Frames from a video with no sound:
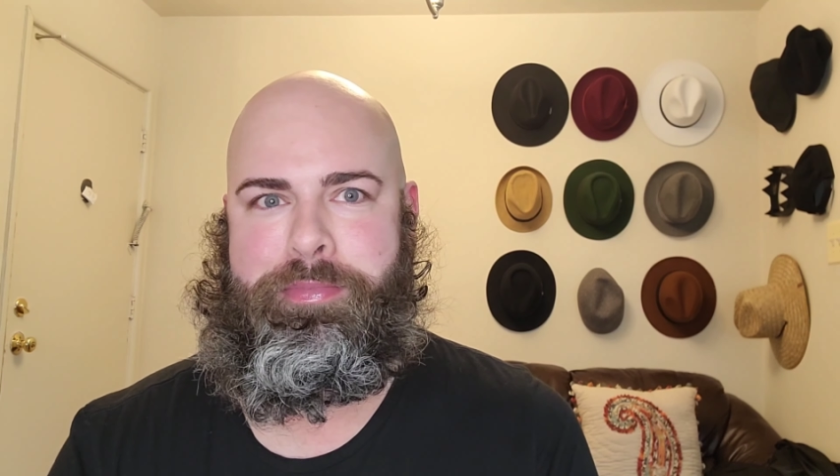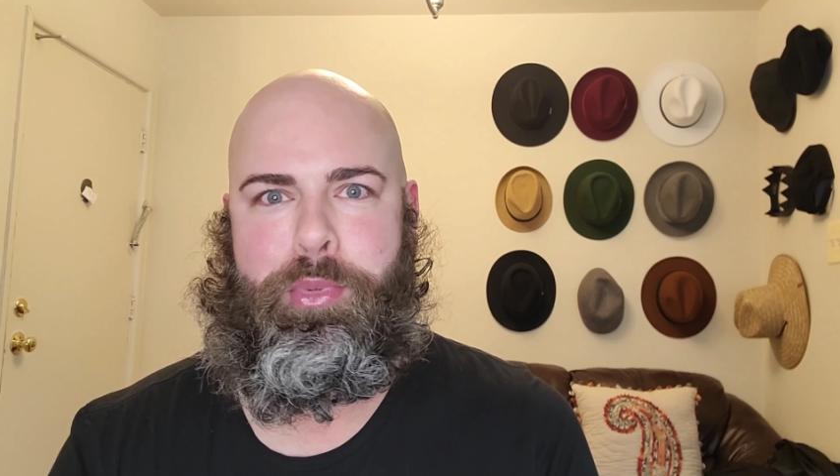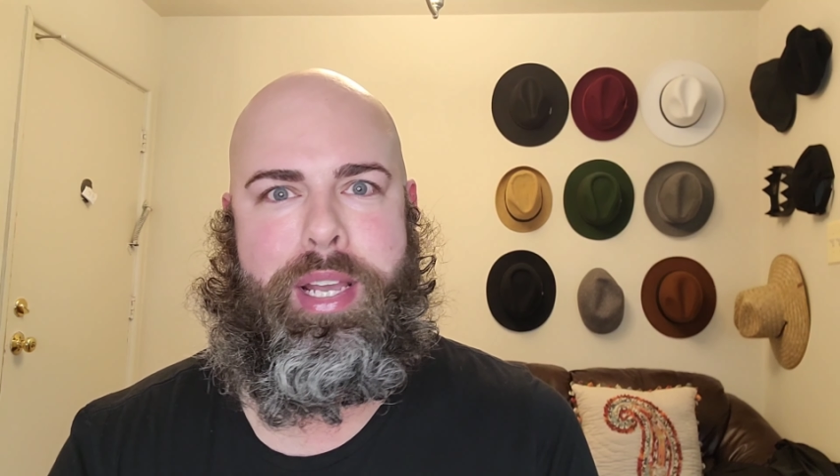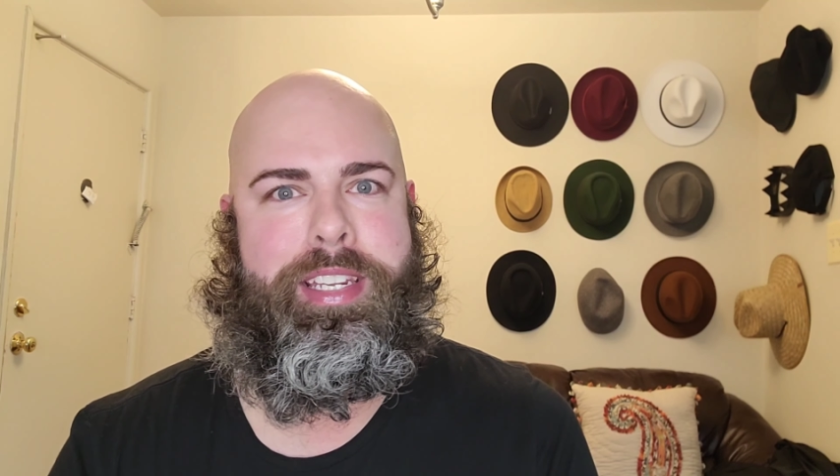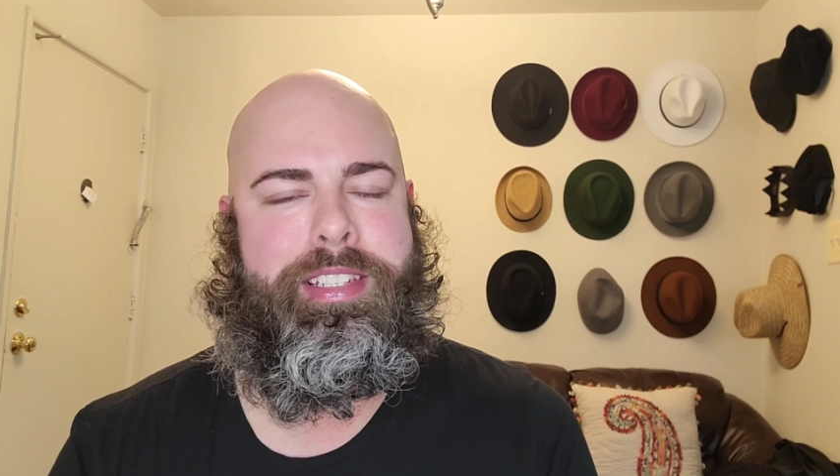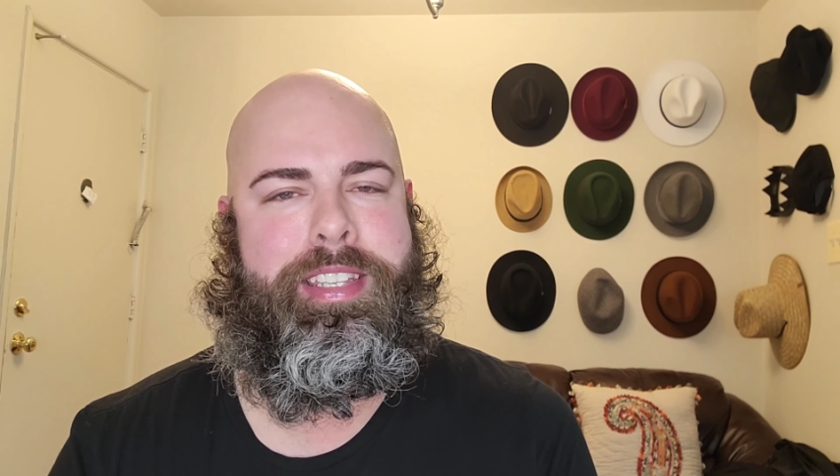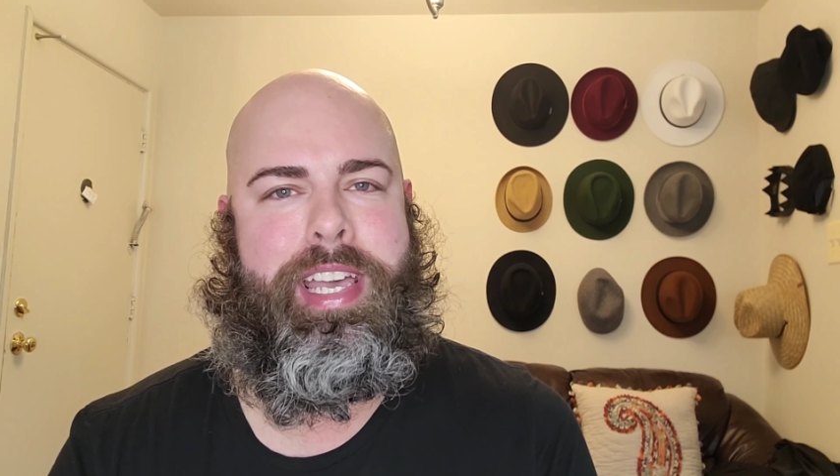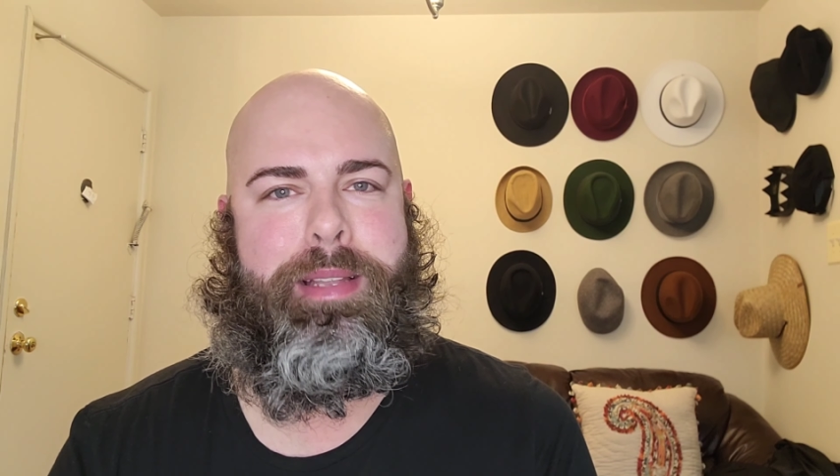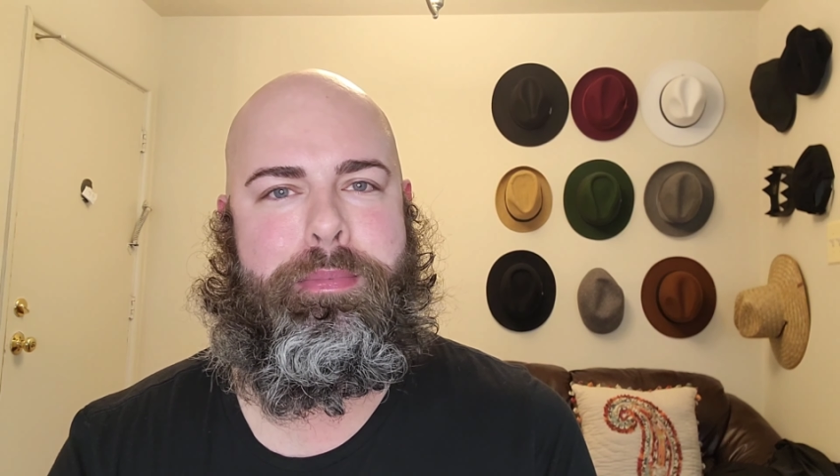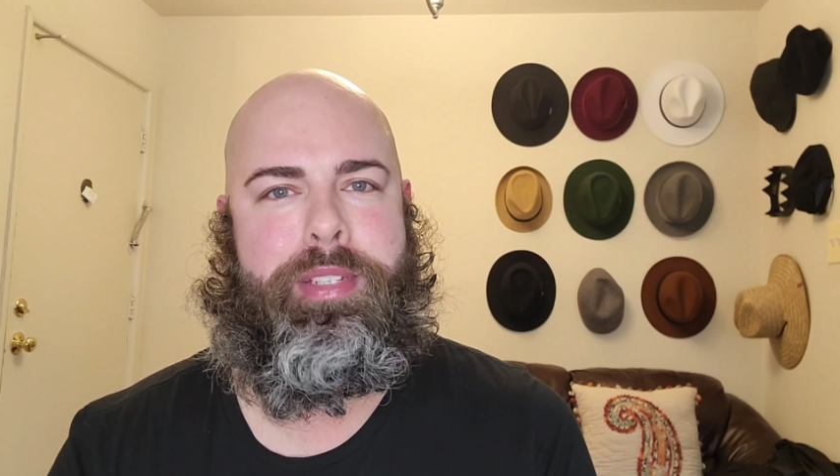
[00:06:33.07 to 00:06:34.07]
right into
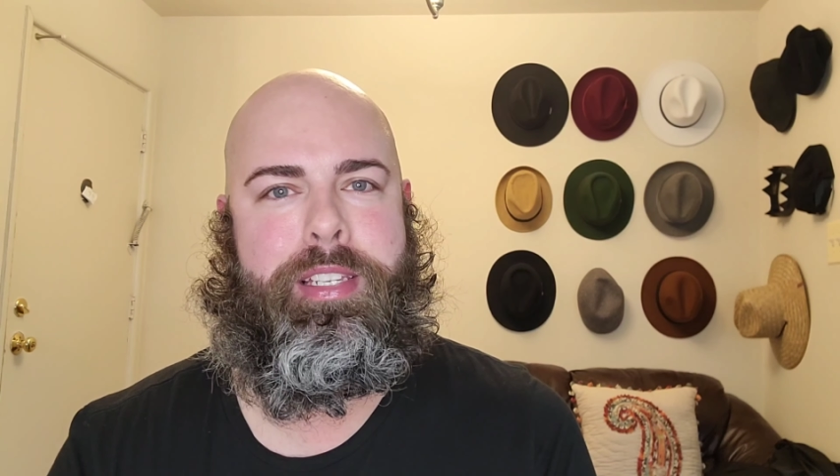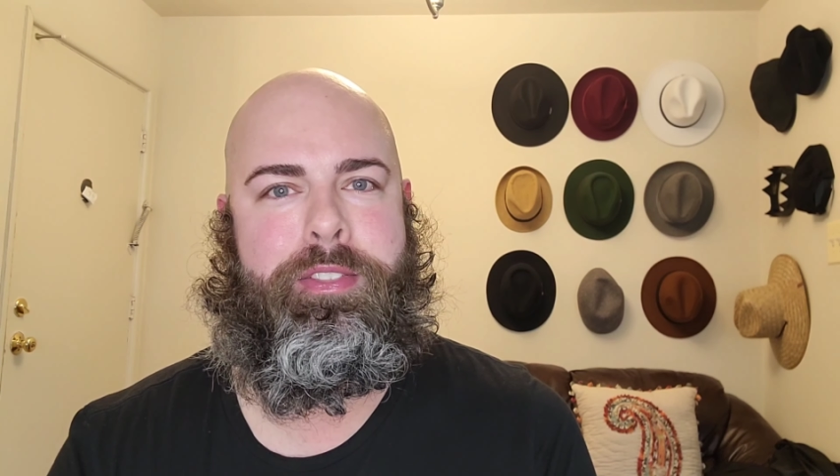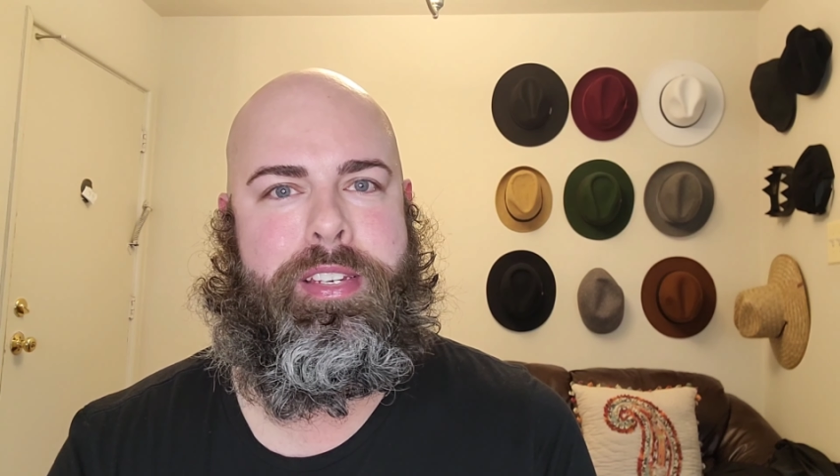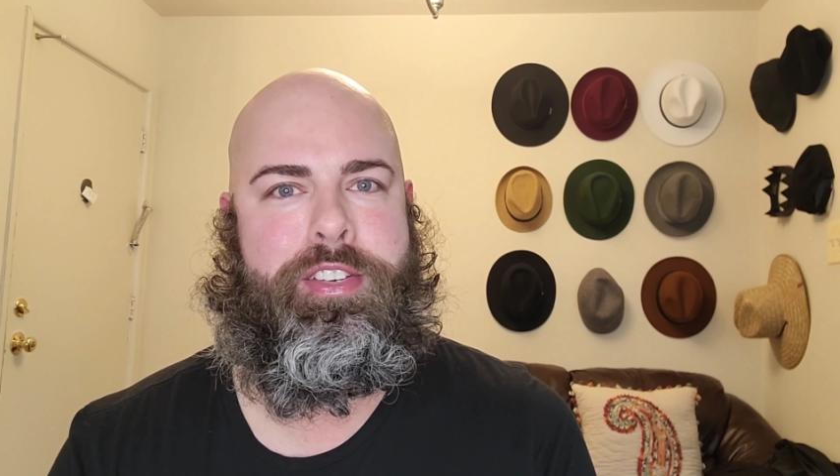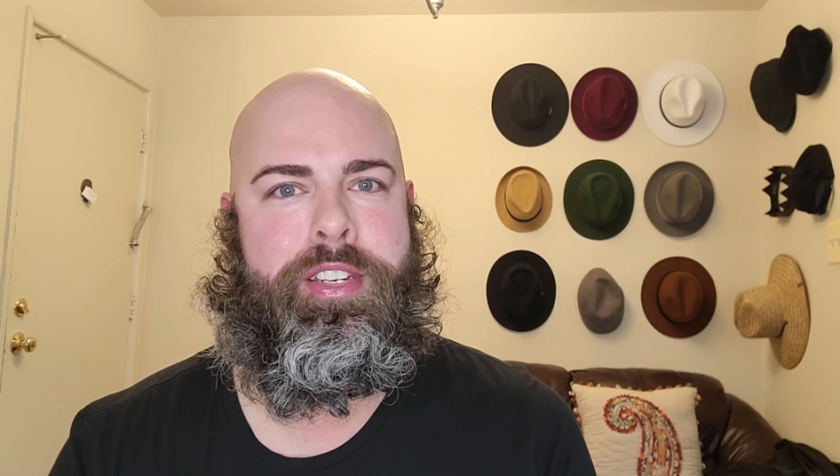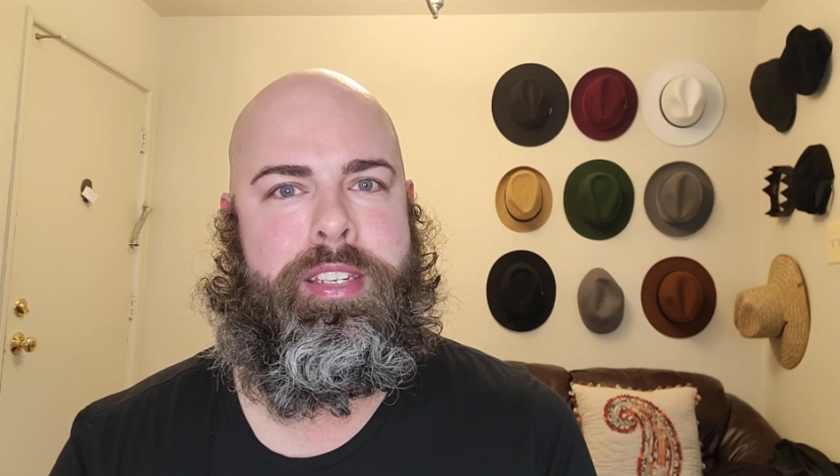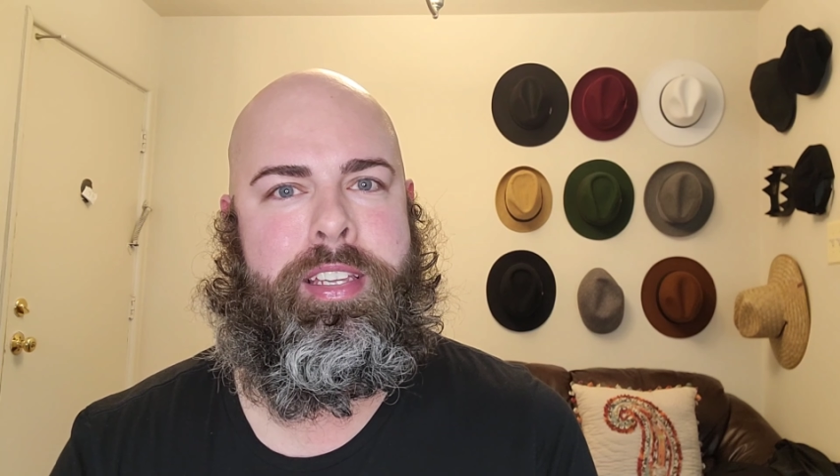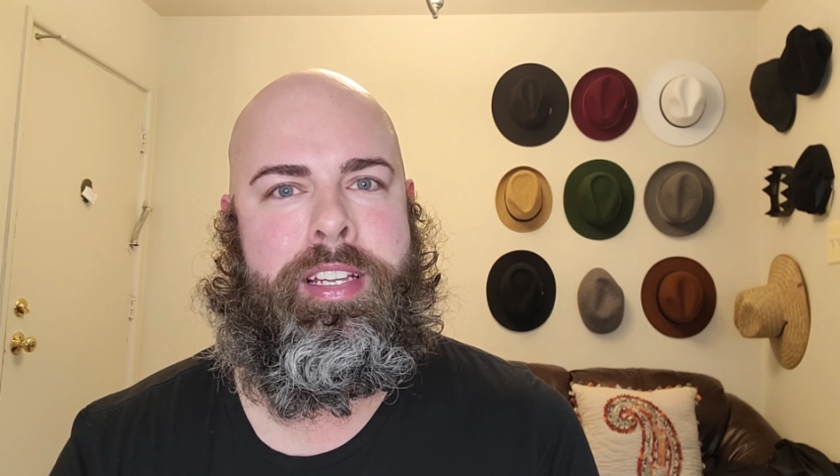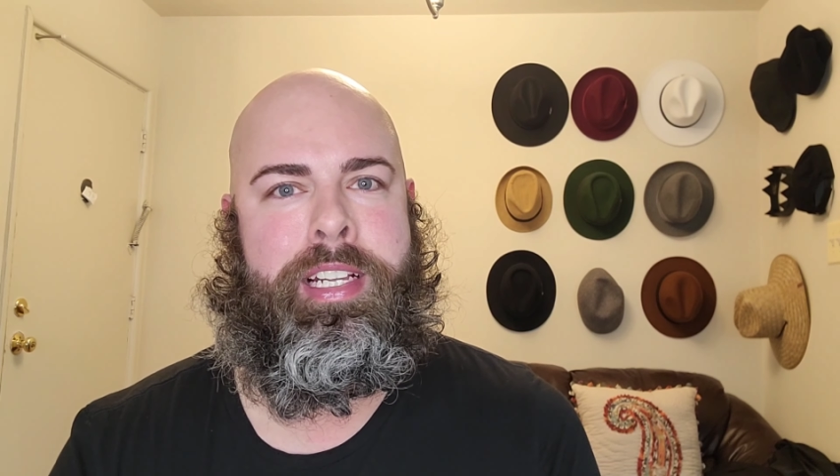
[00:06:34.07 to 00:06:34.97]
that convention.